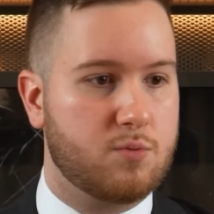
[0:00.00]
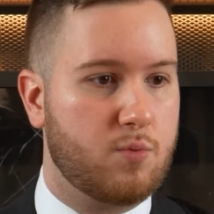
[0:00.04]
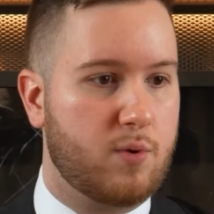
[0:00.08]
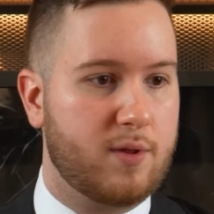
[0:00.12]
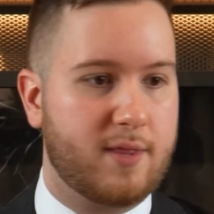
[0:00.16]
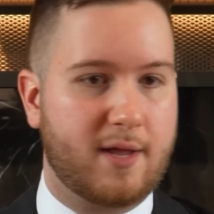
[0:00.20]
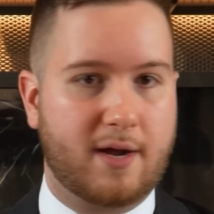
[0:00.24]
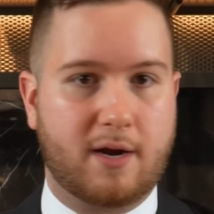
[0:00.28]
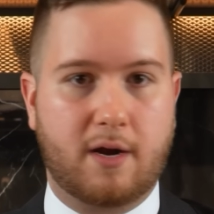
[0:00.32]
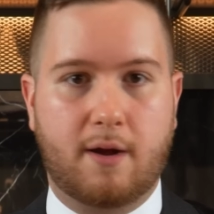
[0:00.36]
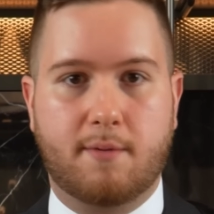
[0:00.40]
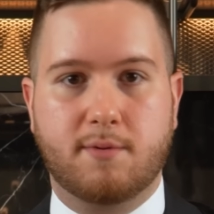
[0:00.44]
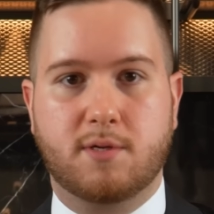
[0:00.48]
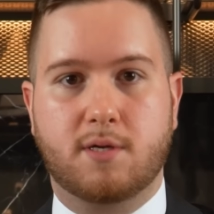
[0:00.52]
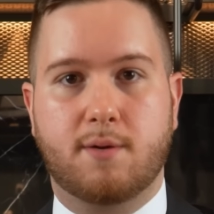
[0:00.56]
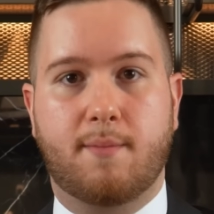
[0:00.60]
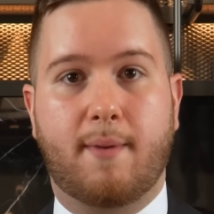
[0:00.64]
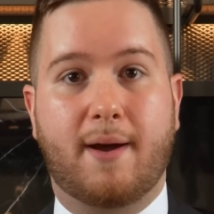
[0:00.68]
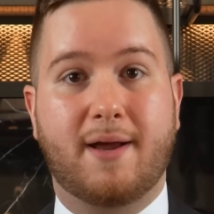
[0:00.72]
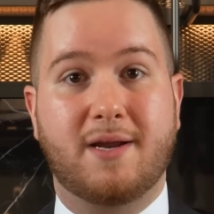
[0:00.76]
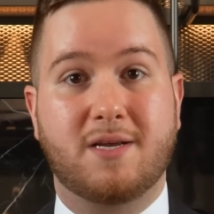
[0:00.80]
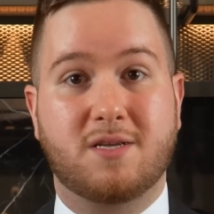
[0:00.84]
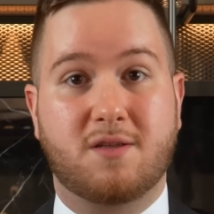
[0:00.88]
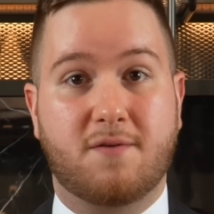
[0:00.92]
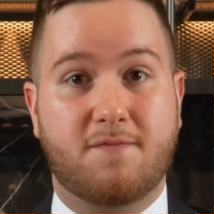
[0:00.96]
one that comes to
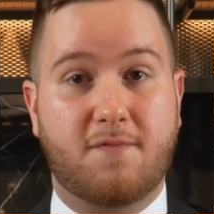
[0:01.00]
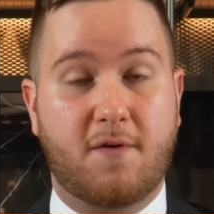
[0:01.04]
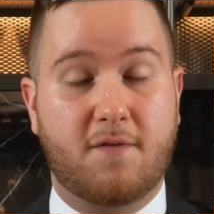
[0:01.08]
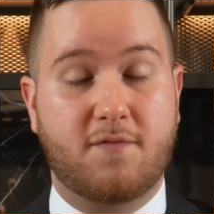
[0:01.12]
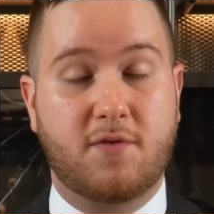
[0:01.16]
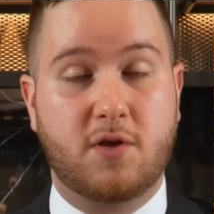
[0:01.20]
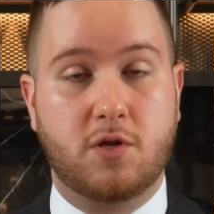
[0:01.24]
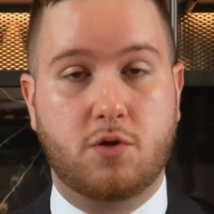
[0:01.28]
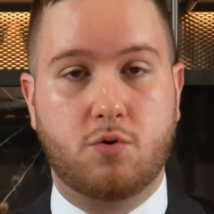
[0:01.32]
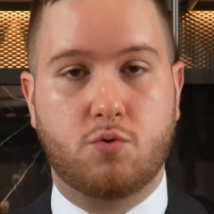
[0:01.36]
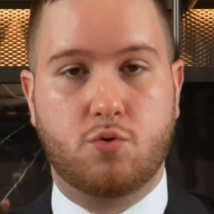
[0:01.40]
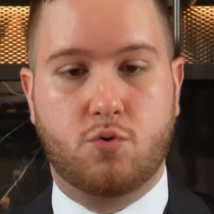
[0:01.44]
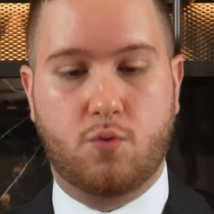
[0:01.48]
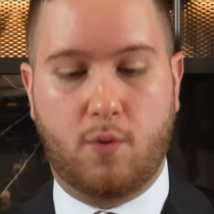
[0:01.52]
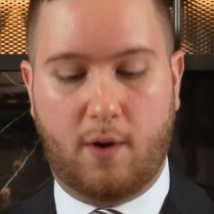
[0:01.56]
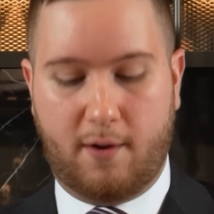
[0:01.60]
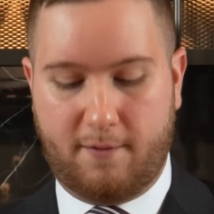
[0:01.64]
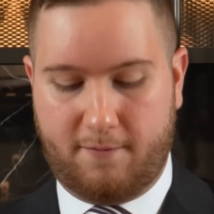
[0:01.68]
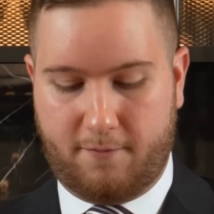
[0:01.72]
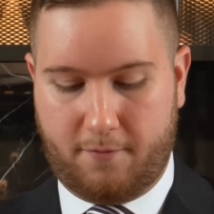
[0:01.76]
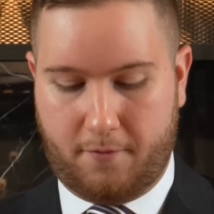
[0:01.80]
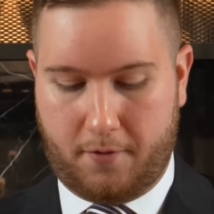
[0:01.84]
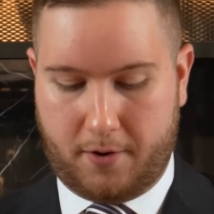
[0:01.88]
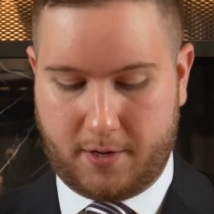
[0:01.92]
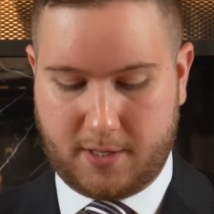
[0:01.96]
mind is the
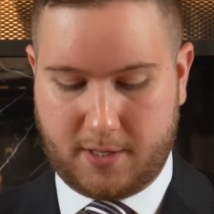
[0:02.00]
5212, for